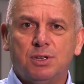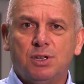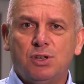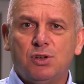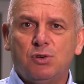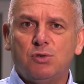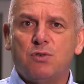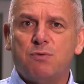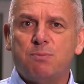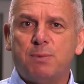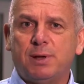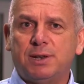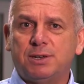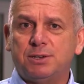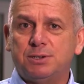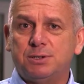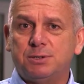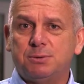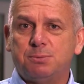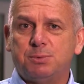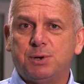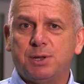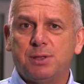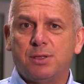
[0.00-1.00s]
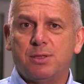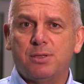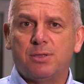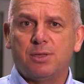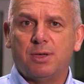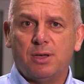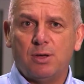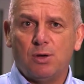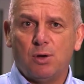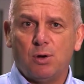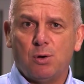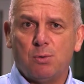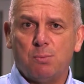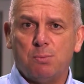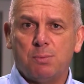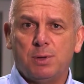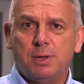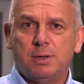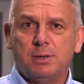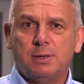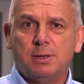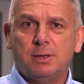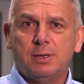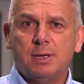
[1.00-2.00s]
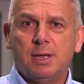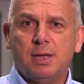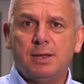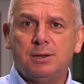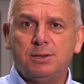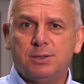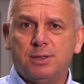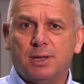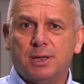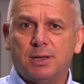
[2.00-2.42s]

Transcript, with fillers: who have managed to bring their home into